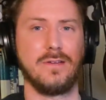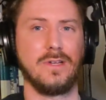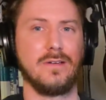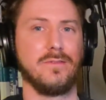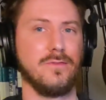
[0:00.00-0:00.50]

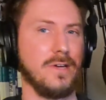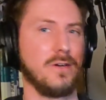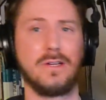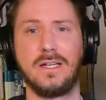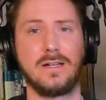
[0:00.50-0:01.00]
forgiving,
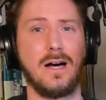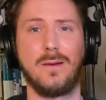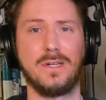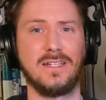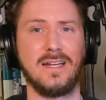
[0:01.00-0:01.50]
very
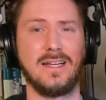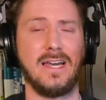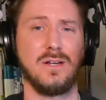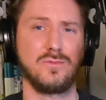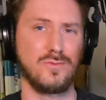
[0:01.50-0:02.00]

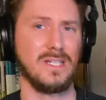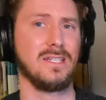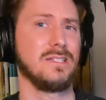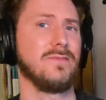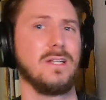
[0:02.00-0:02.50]
accommodating, and it
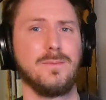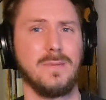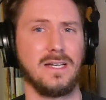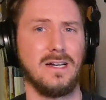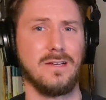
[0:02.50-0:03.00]
really
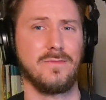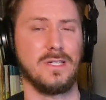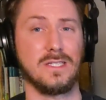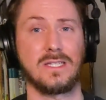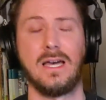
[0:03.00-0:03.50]
developed my
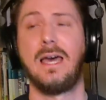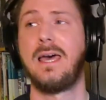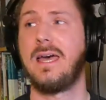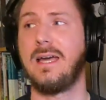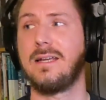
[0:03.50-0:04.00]
confidence.
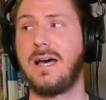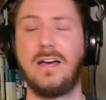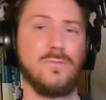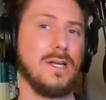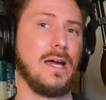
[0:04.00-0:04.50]

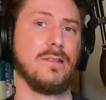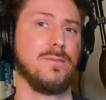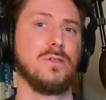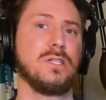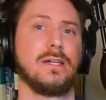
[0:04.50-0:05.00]
And I've been
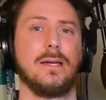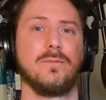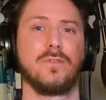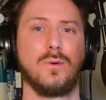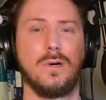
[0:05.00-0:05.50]
out of the music
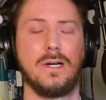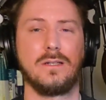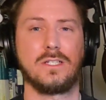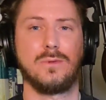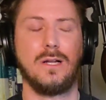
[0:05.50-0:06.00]
game for a
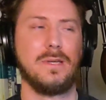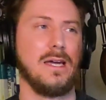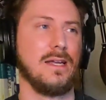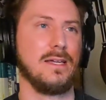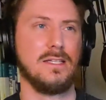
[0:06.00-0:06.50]
while, so
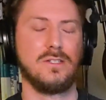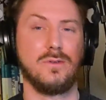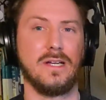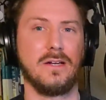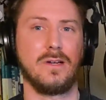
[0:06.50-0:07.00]
I'll be heading
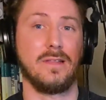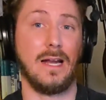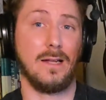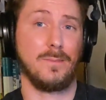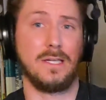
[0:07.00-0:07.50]
into an
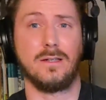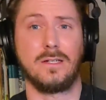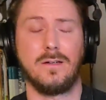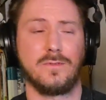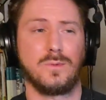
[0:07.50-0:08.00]
area that I'll
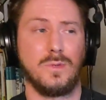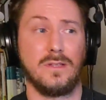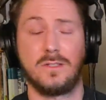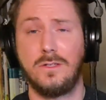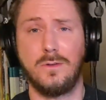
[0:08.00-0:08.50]
be
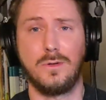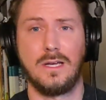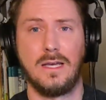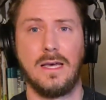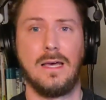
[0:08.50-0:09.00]
uncomfortable with
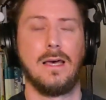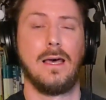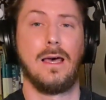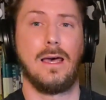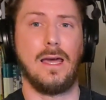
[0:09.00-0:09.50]
too.
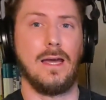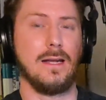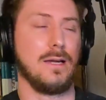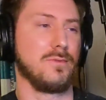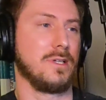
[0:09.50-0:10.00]

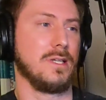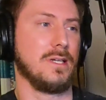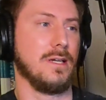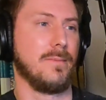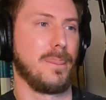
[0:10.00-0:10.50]
And I
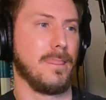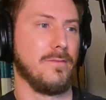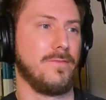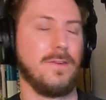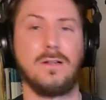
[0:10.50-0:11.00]
really
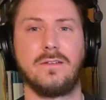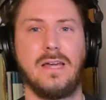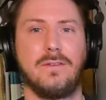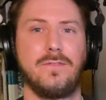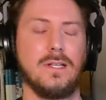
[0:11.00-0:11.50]

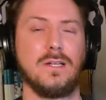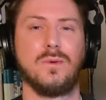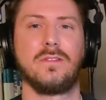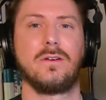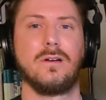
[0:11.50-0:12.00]
felt that
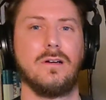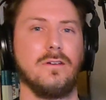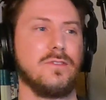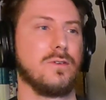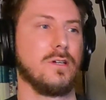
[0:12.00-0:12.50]
feeling with
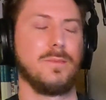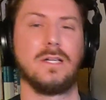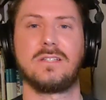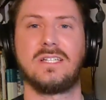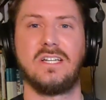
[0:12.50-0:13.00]
her of, you're
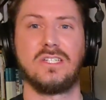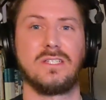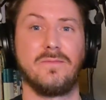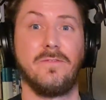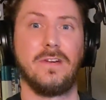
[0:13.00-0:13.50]
going to be on
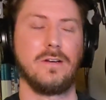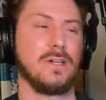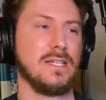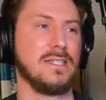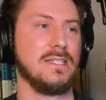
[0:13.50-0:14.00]
stage. It's a
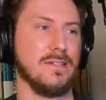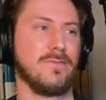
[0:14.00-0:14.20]
very